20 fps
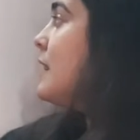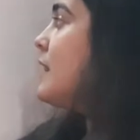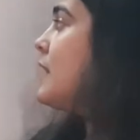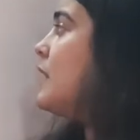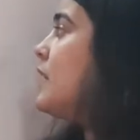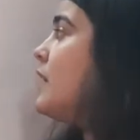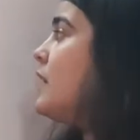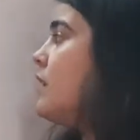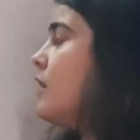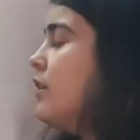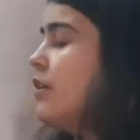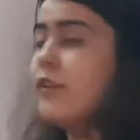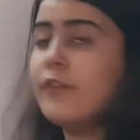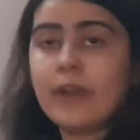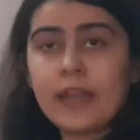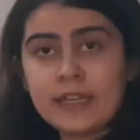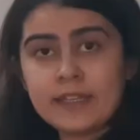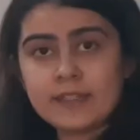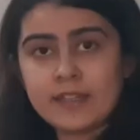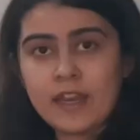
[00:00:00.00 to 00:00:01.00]
the
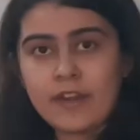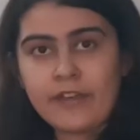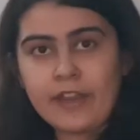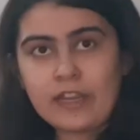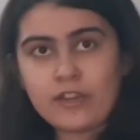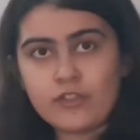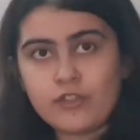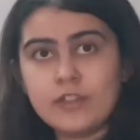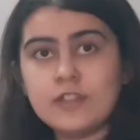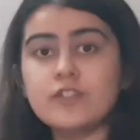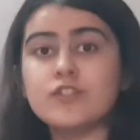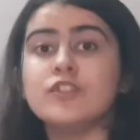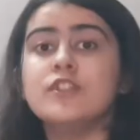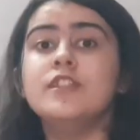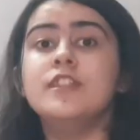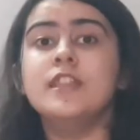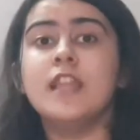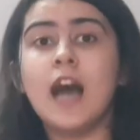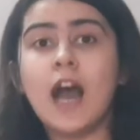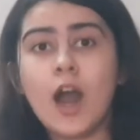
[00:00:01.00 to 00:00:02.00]
right direction. So
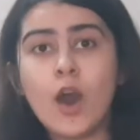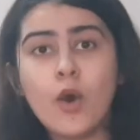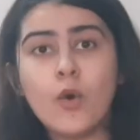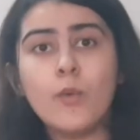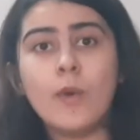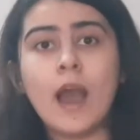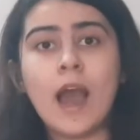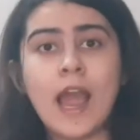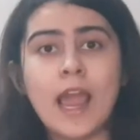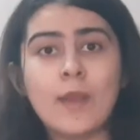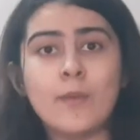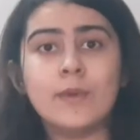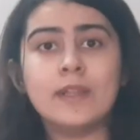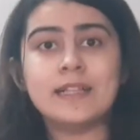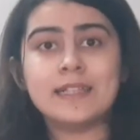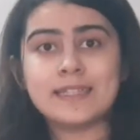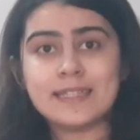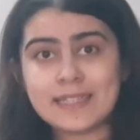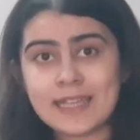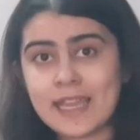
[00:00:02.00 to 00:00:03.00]
now I will
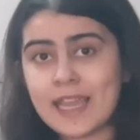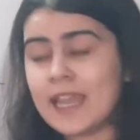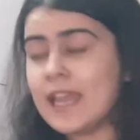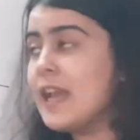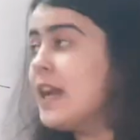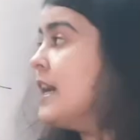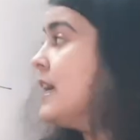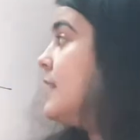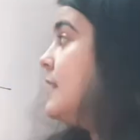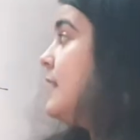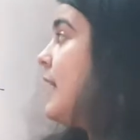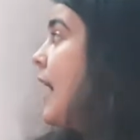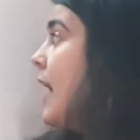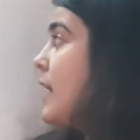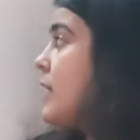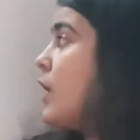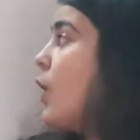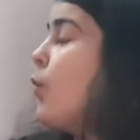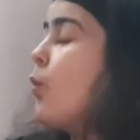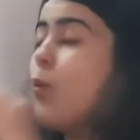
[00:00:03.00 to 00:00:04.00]
say that
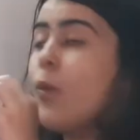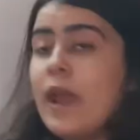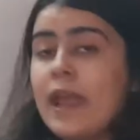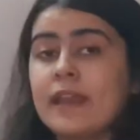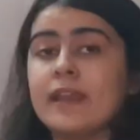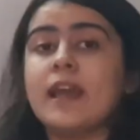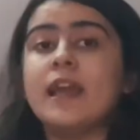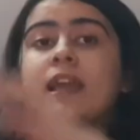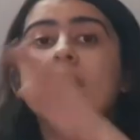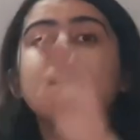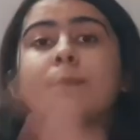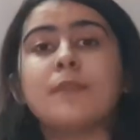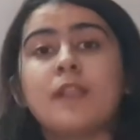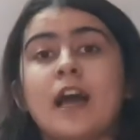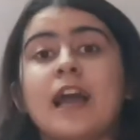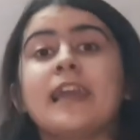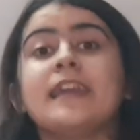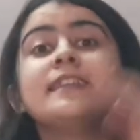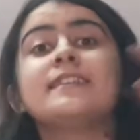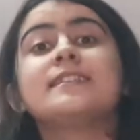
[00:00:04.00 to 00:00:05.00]
when I
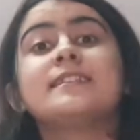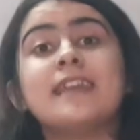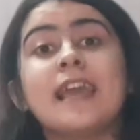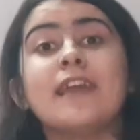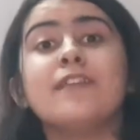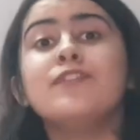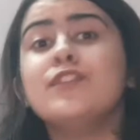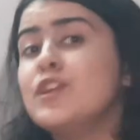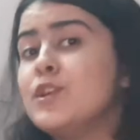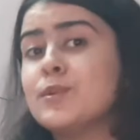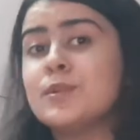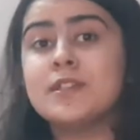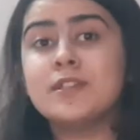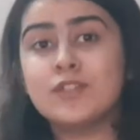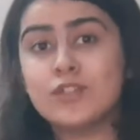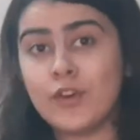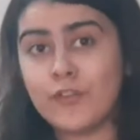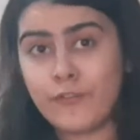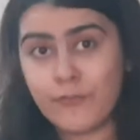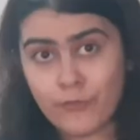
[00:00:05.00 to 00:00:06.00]
applied 10 newtons
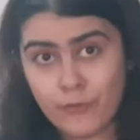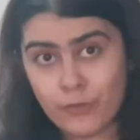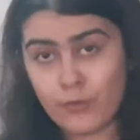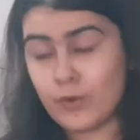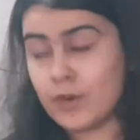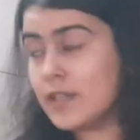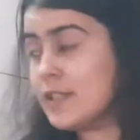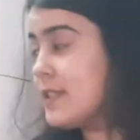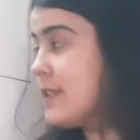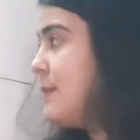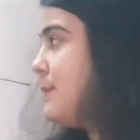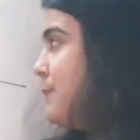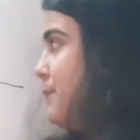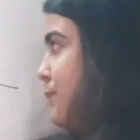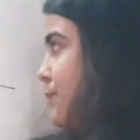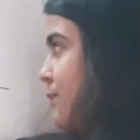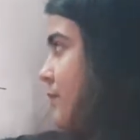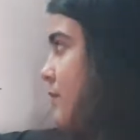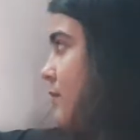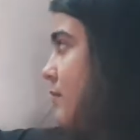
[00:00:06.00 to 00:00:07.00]
of force
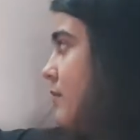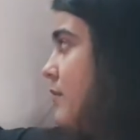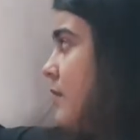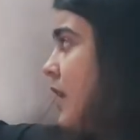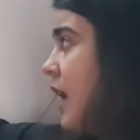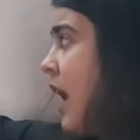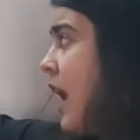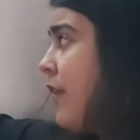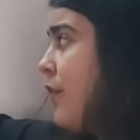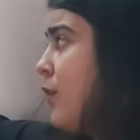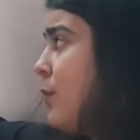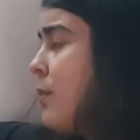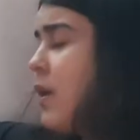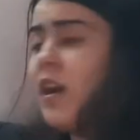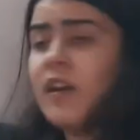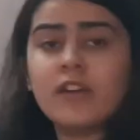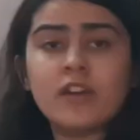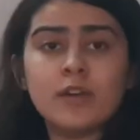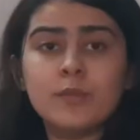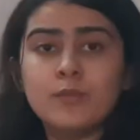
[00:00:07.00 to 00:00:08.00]
and the
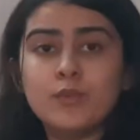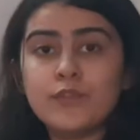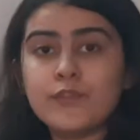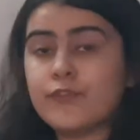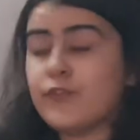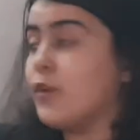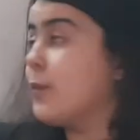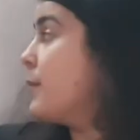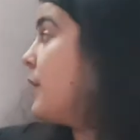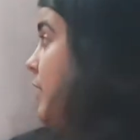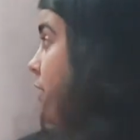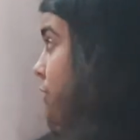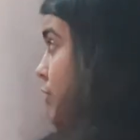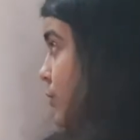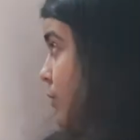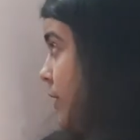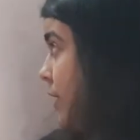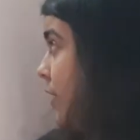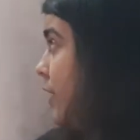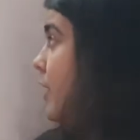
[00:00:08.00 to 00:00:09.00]
marker moved from here to
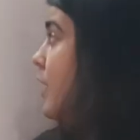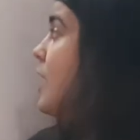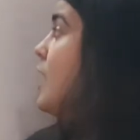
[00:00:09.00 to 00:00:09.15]
here,